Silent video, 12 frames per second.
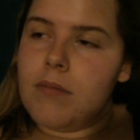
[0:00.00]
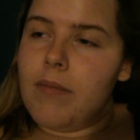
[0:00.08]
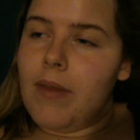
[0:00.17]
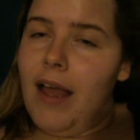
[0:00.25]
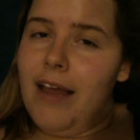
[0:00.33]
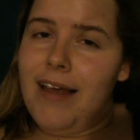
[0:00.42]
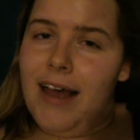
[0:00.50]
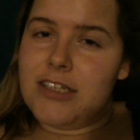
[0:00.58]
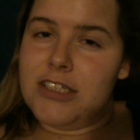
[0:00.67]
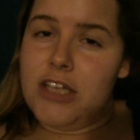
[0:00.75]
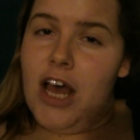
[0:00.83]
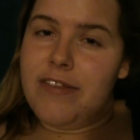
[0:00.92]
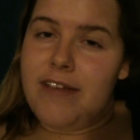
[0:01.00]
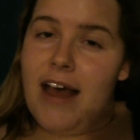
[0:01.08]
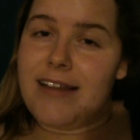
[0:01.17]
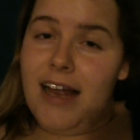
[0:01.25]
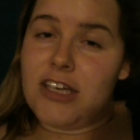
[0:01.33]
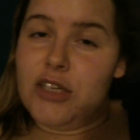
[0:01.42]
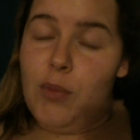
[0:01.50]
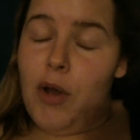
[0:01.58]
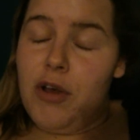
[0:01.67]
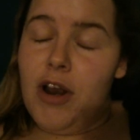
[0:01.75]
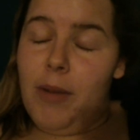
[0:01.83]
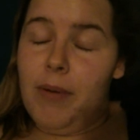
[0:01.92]
Turns out I'd actually
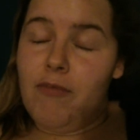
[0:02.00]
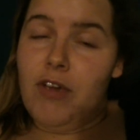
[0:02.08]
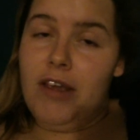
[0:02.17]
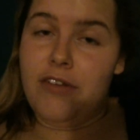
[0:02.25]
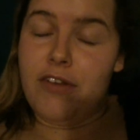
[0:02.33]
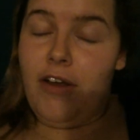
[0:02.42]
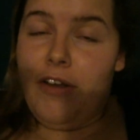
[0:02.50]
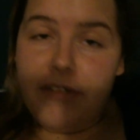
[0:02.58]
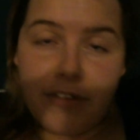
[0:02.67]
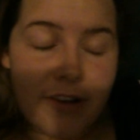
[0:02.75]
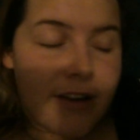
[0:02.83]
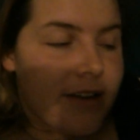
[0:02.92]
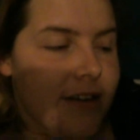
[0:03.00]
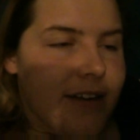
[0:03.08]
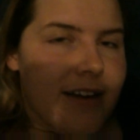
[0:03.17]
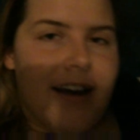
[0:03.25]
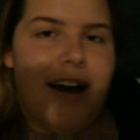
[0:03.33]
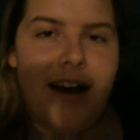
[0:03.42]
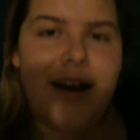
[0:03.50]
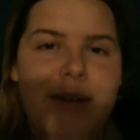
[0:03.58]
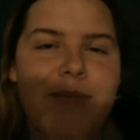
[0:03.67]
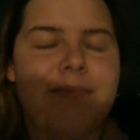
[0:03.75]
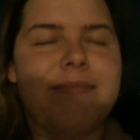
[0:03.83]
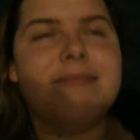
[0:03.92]
woken up in
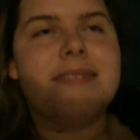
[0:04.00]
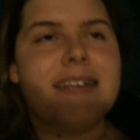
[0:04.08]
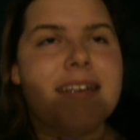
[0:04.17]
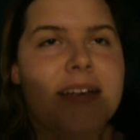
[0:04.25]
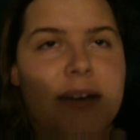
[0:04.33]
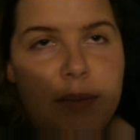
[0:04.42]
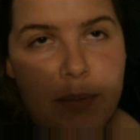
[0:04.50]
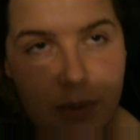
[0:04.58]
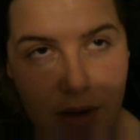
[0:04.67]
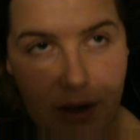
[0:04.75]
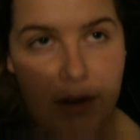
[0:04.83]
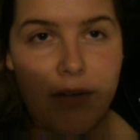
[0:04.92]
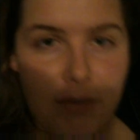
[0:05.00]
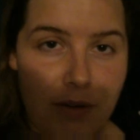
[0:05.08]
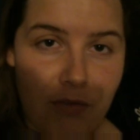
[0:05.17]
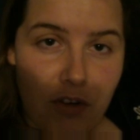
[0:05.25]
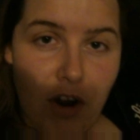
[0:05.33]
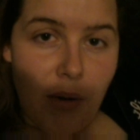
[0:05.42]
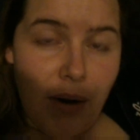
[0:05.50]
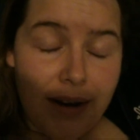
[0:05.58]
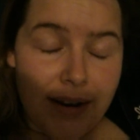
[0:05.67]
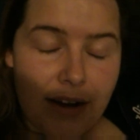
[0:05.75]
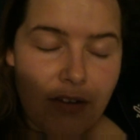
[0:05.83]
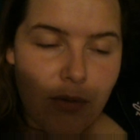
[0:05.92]
Resus. But with no
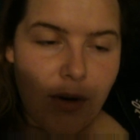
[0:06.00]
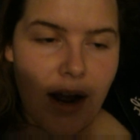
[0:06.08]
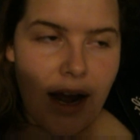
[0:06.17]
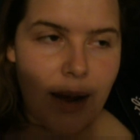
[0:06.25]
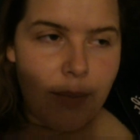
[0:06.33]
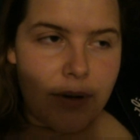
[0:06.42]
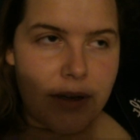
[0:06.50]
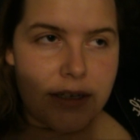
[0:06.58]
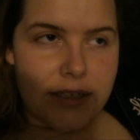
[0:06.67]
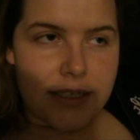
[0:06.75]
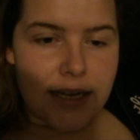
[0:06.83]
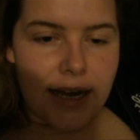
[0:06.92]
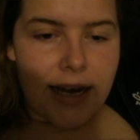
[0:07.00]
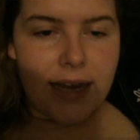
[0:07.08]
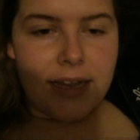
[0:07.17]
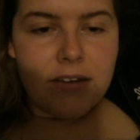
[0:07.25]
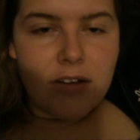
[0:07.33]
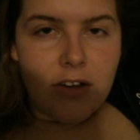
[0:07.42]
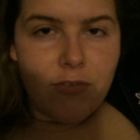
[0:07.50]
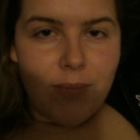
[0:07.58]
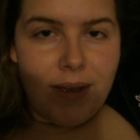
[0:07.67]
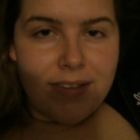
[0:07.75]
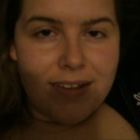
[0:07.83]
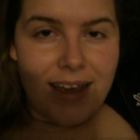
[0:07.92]
idea of what happened. And I
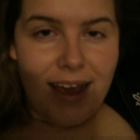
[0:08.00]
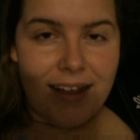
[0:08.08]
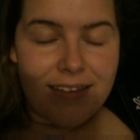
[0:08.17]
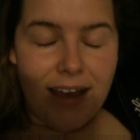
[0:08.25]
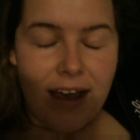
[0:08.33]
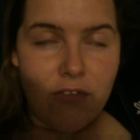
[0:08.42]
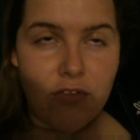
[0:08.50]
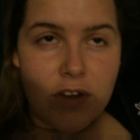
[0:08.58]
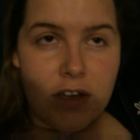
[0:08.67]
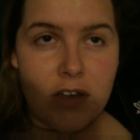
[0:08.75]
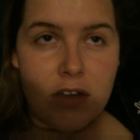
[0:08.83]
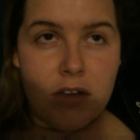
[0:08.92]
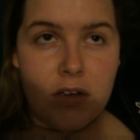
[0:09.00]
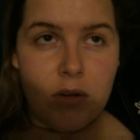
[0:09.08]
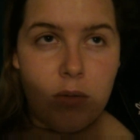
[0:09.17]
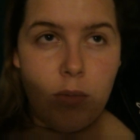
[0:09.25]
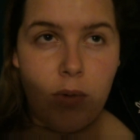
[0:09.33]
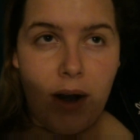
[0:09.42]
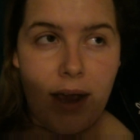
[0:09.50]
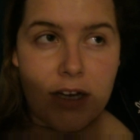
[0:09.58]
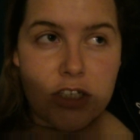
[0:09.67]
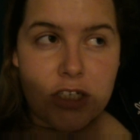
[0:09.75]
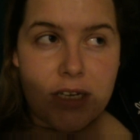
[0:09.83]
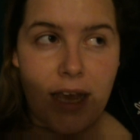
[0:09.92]
basically had to have what
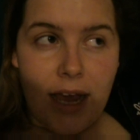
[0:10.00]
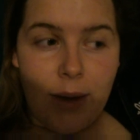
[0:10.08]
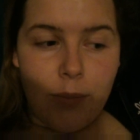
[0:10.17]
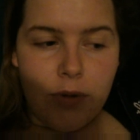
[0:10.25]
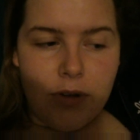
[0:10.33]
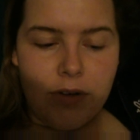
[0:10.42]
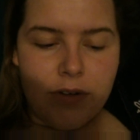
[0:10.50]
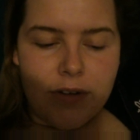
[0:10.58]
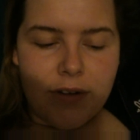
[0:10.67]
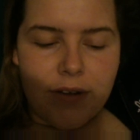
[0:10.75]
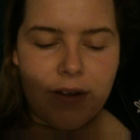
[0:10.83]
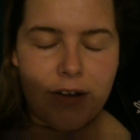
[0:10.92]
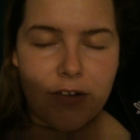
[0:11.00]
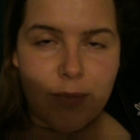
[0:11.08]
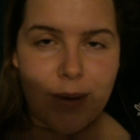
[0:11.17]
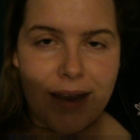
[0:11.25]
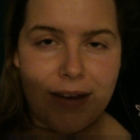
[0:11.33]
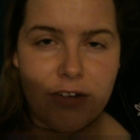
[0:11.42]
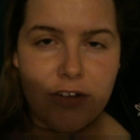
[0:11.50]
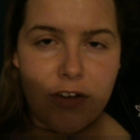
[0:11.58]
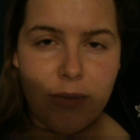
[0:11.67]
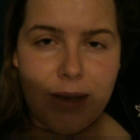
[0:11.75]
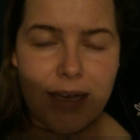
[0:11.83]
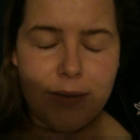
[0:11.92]
actually happened explained
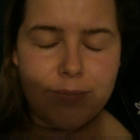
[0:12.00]
to me.